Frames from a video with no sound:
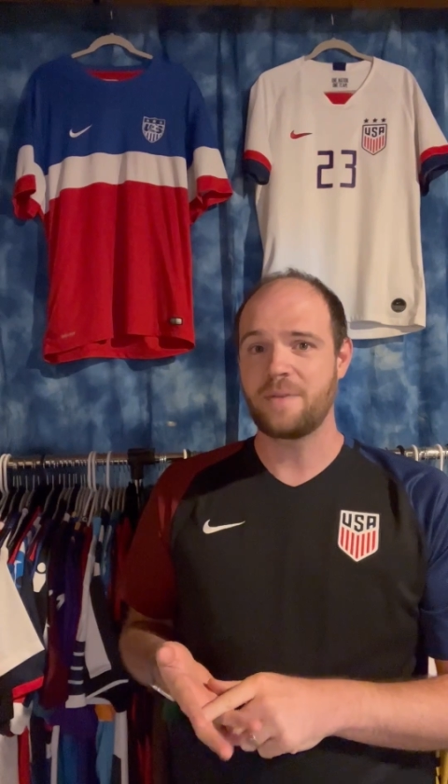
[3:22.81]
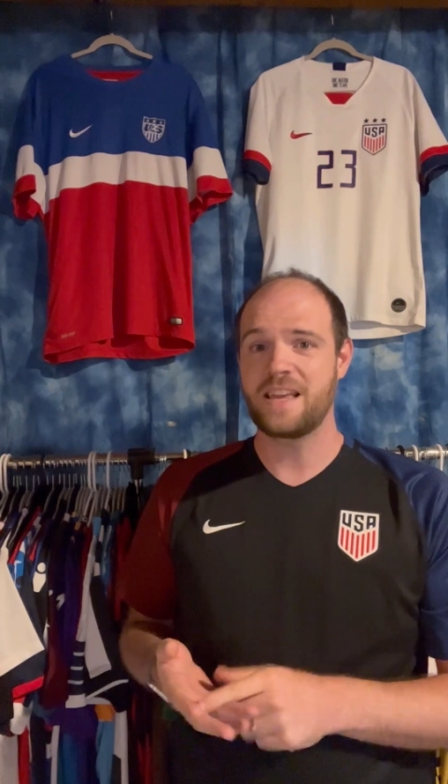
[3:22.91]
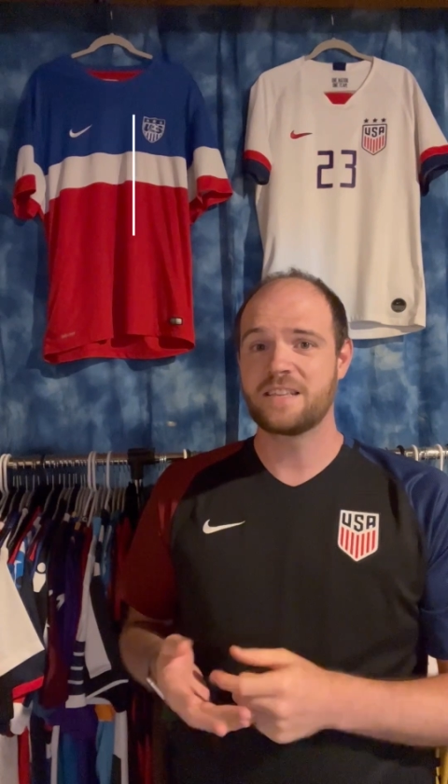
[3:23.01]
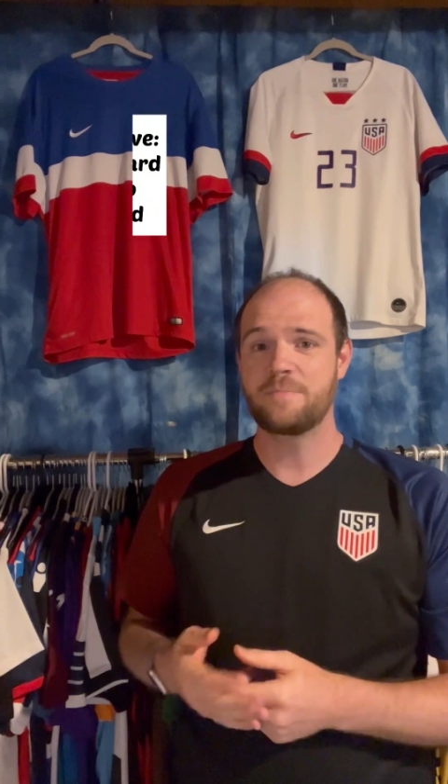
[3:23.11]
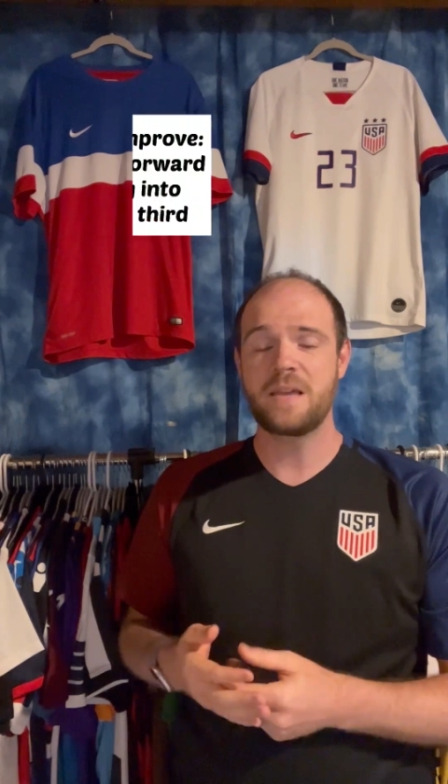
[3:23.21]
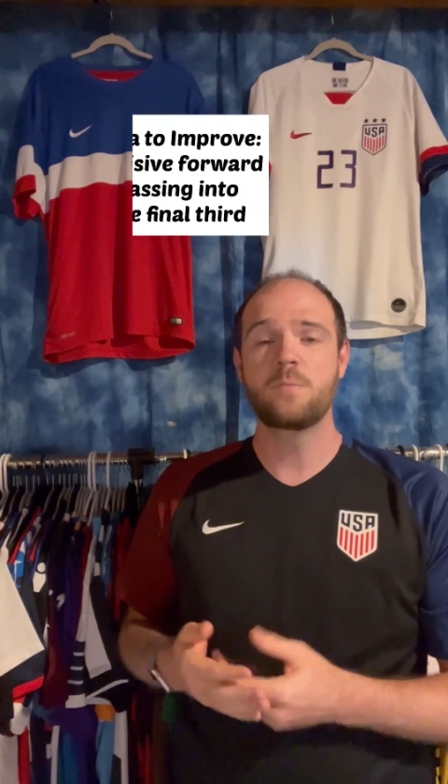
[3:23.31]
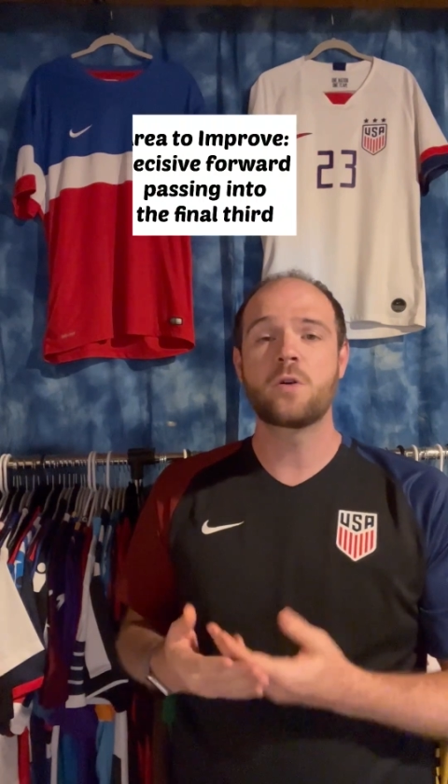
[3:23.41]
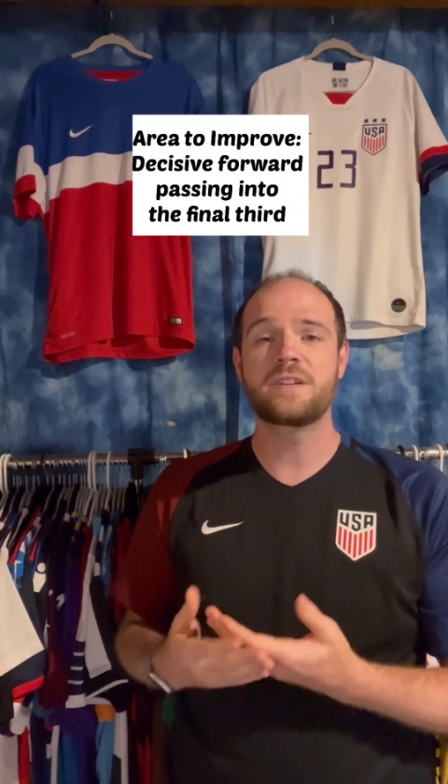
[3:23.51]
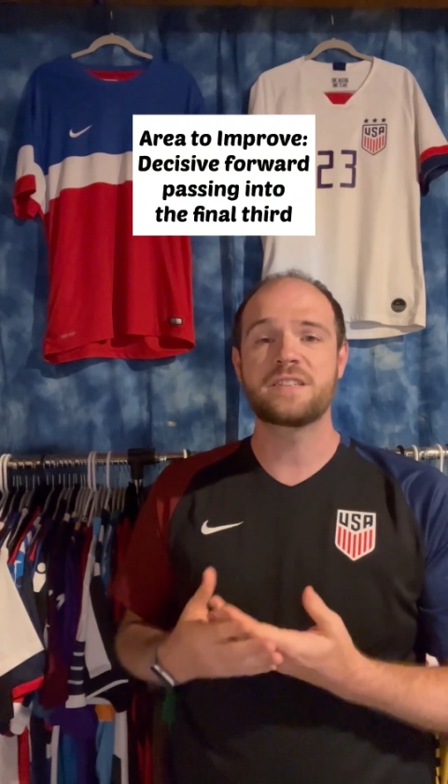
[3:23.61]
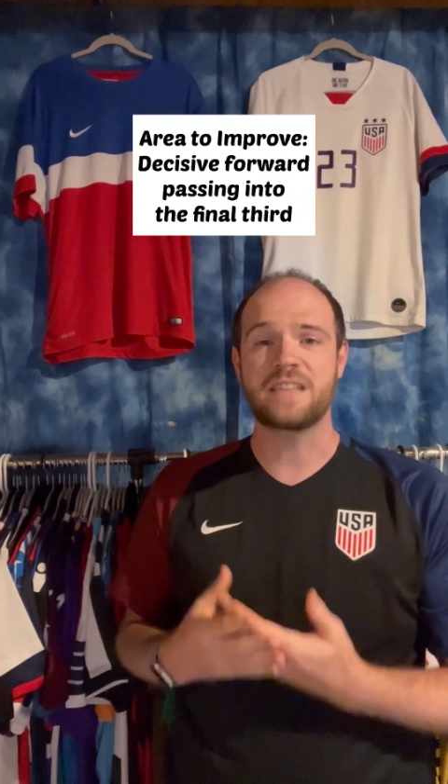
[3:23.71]
is being more
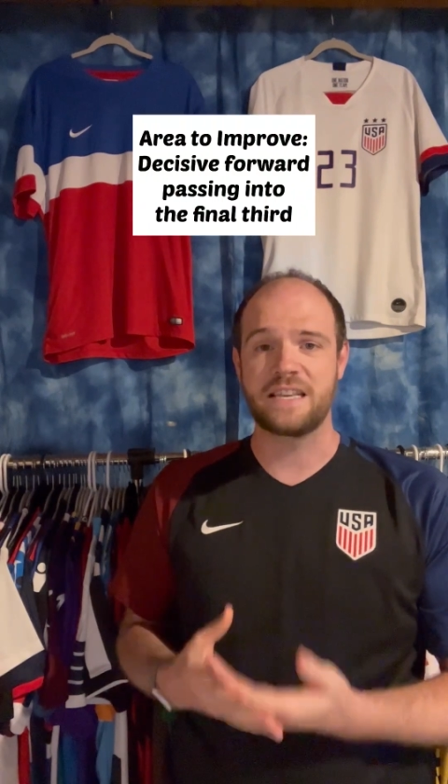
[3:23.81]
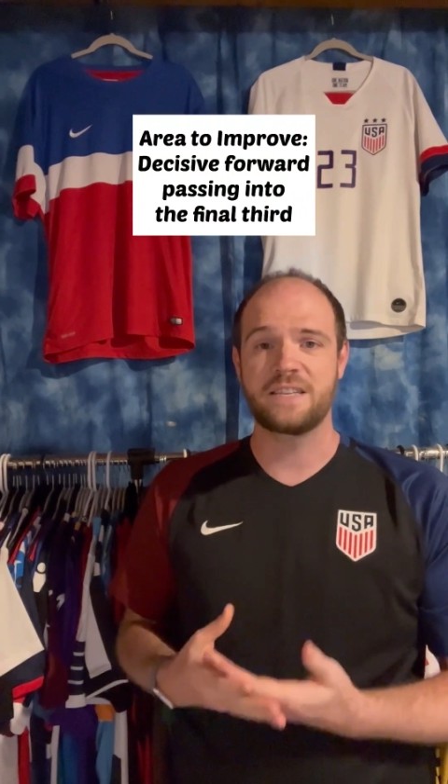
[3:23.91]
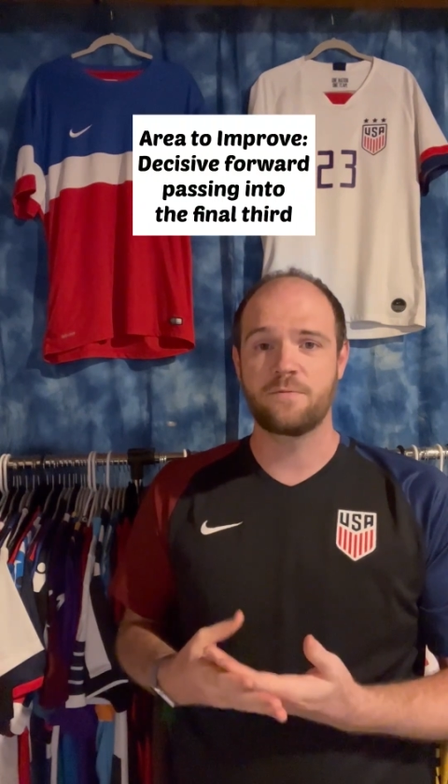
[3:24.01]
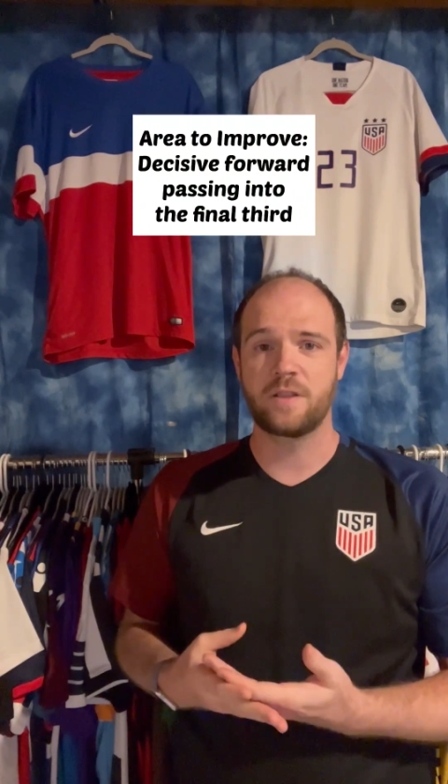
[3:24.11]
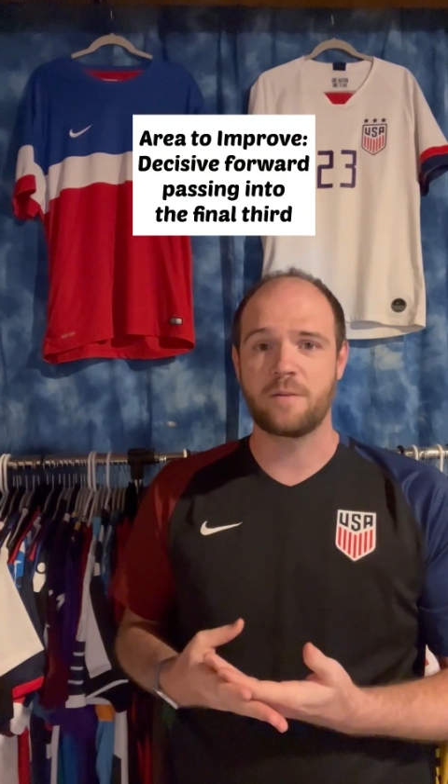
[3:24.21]
decisive with their